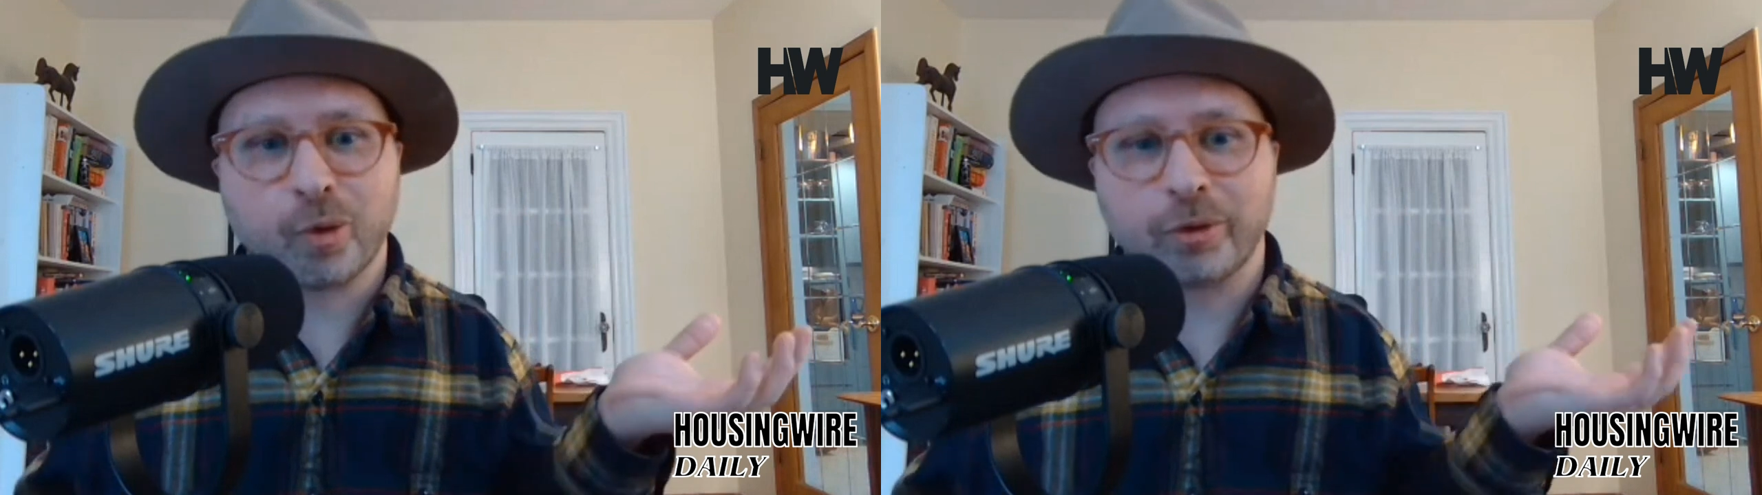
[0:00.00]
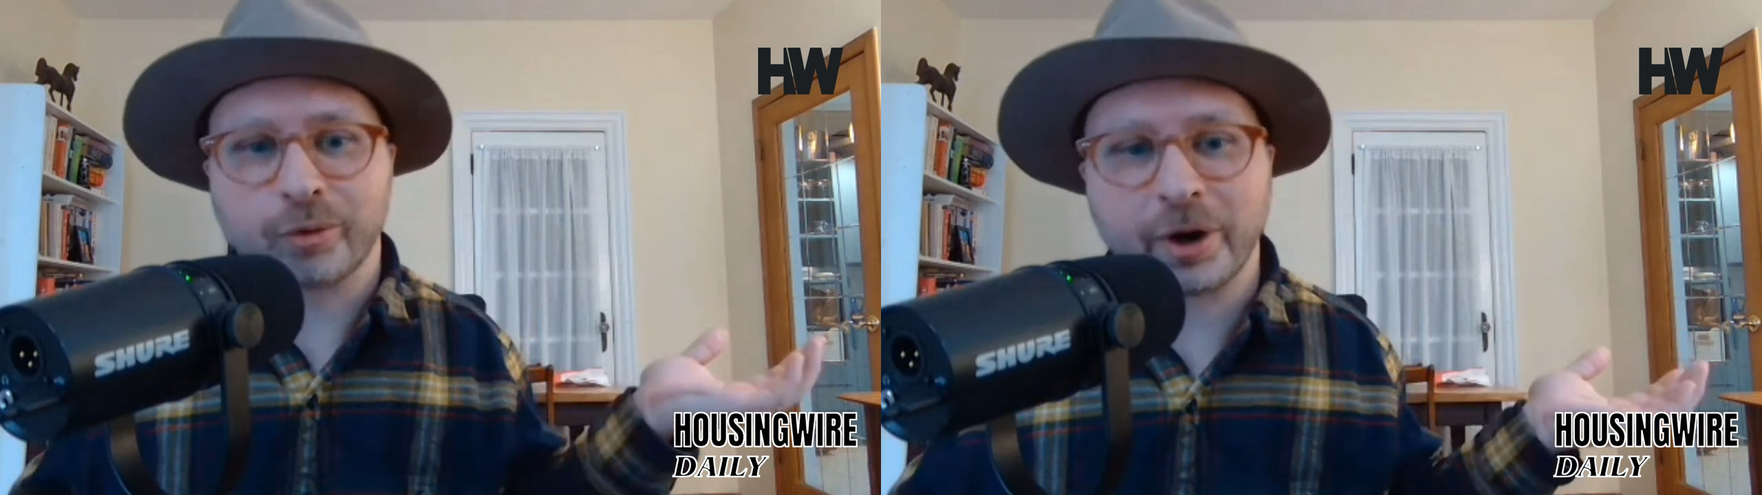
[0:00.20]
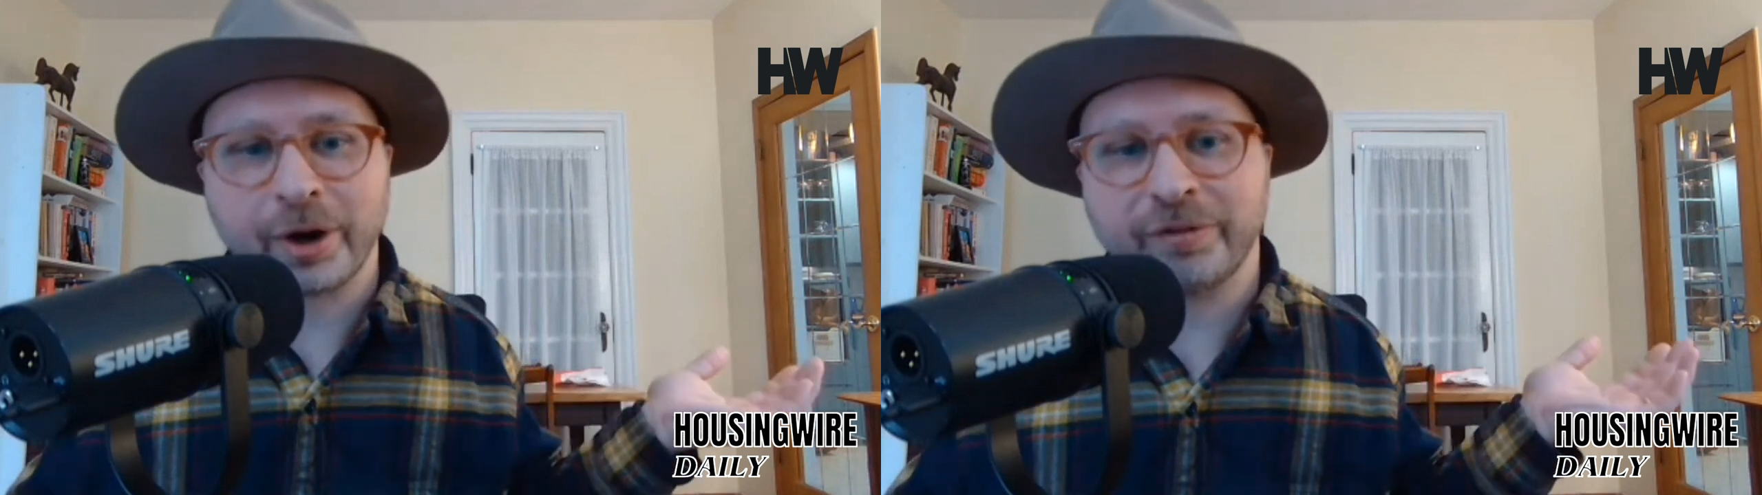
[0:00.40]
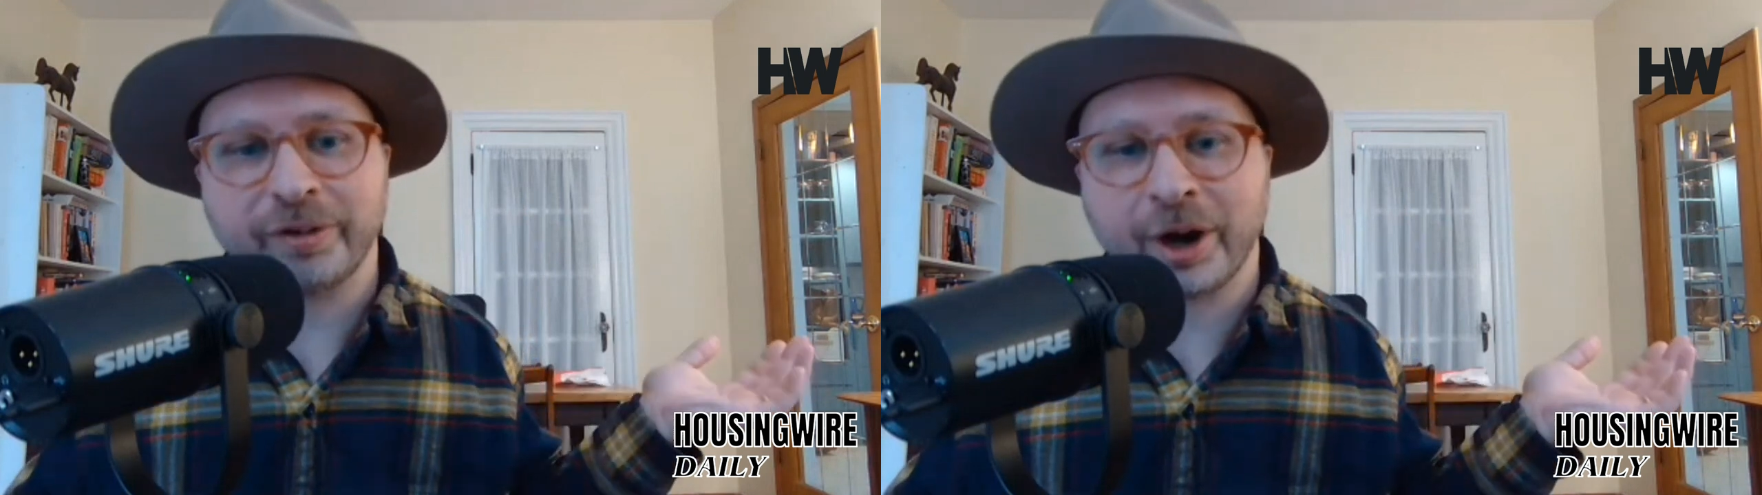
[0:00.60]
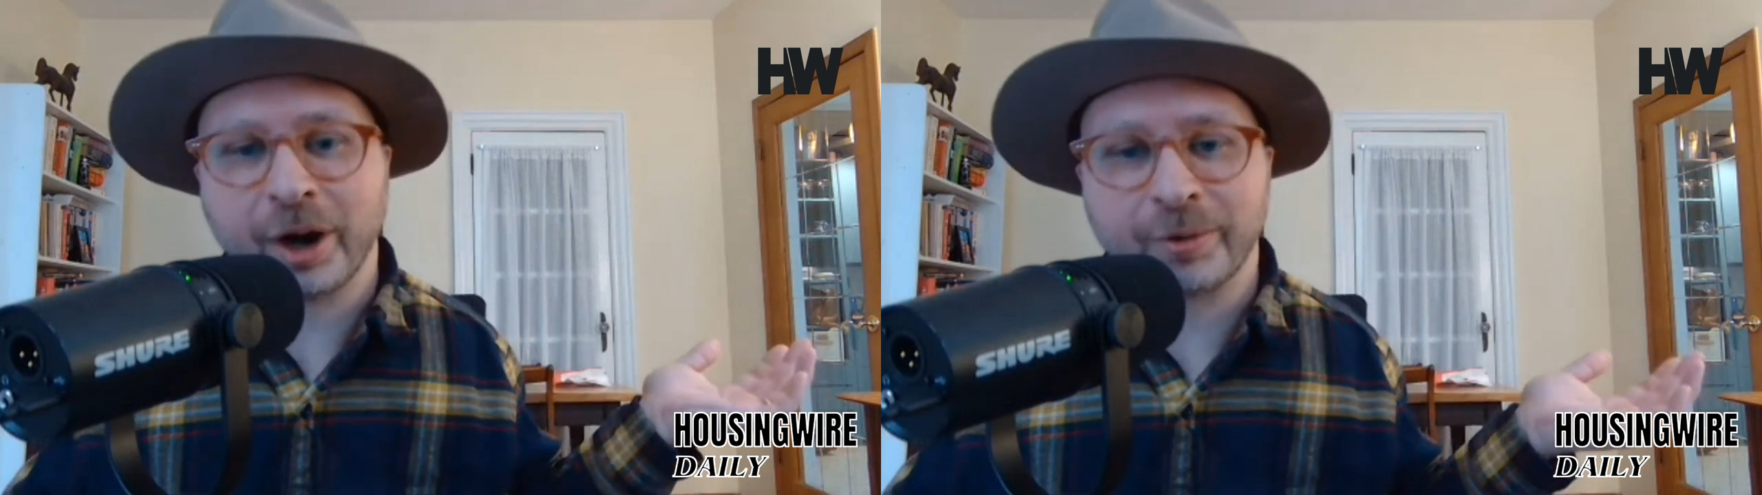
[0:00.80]
trying to figure out
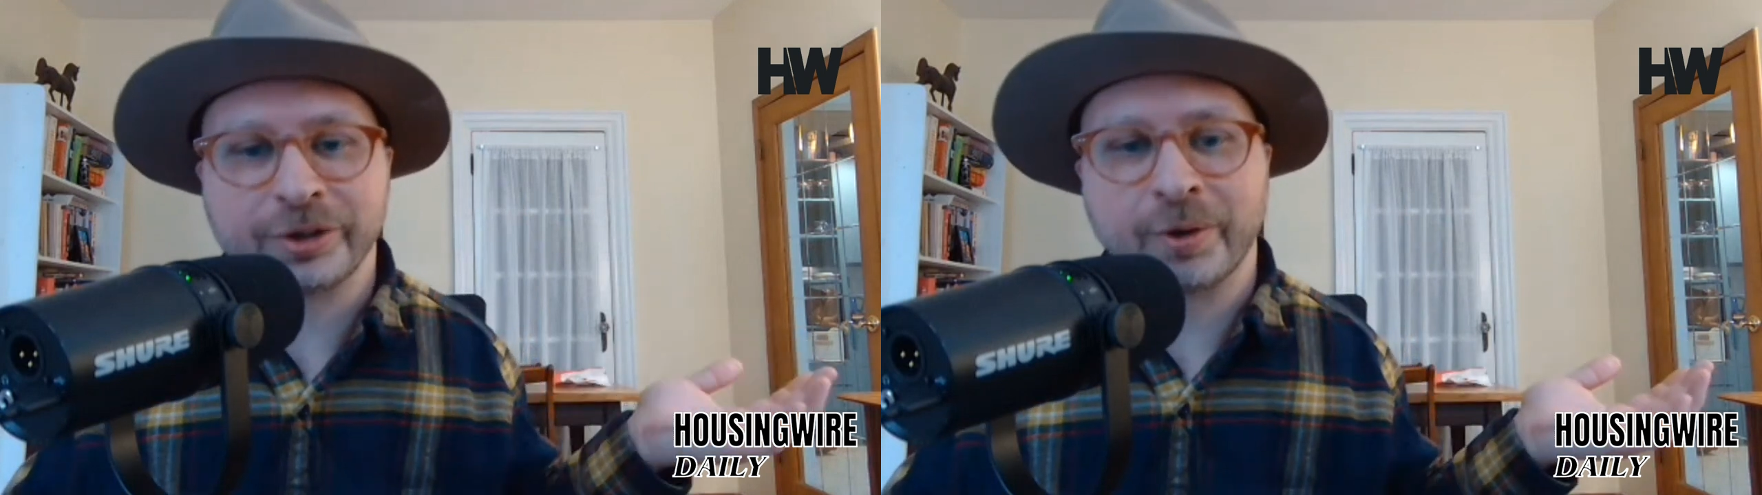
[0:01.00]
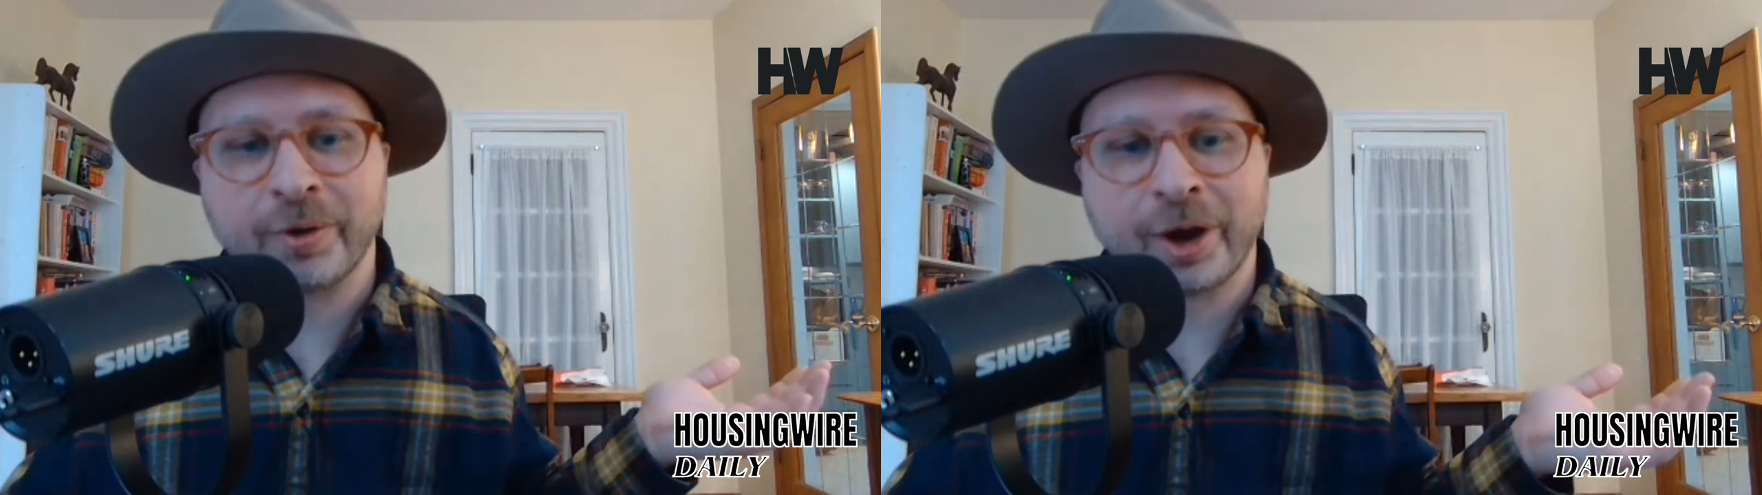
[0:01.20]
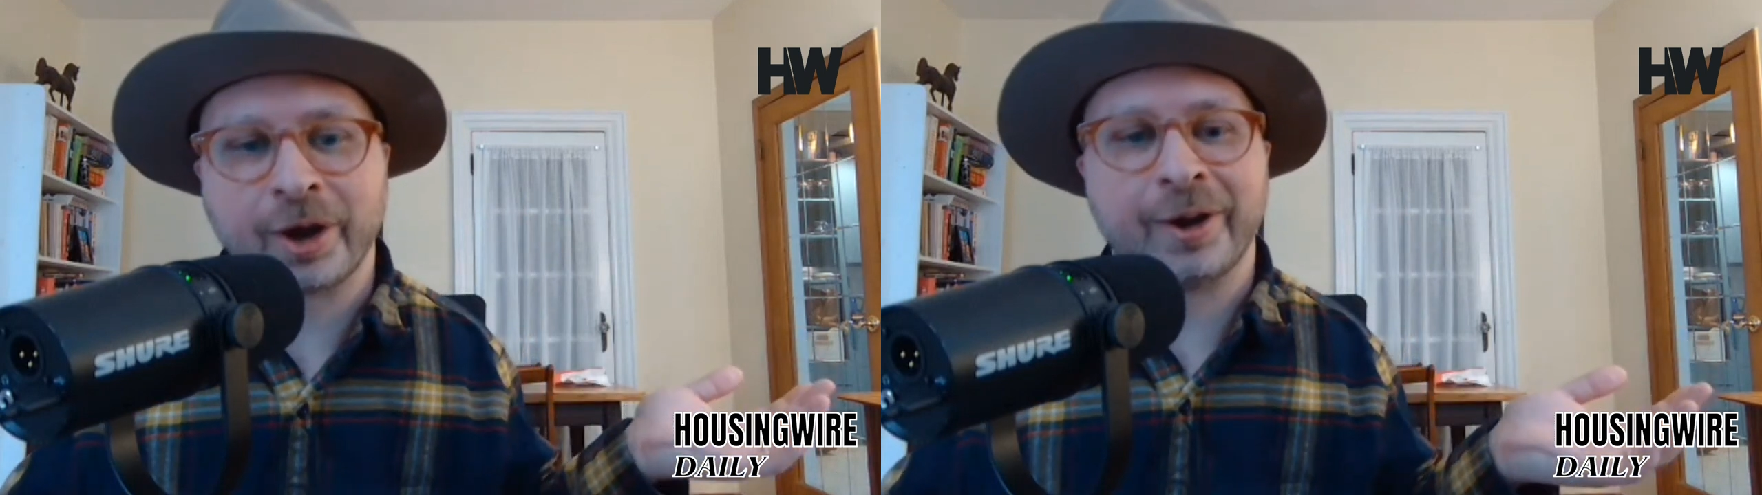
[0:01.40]
what's going on